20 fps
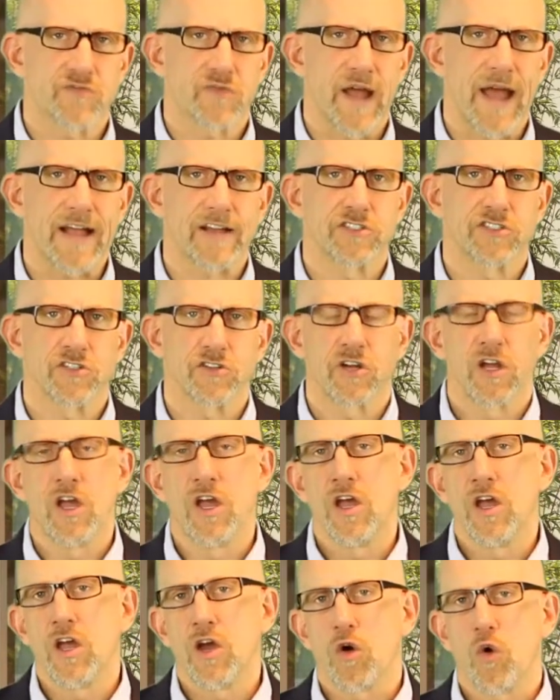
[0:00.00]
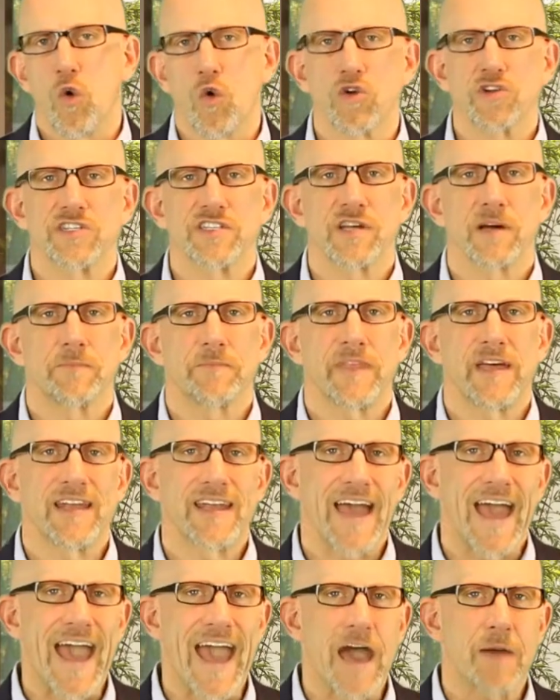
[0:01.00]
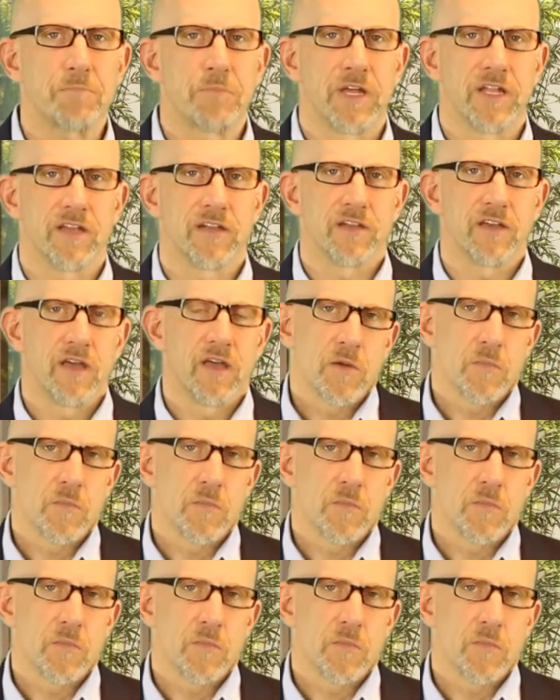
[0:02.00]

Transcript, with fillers: fracture or something happened.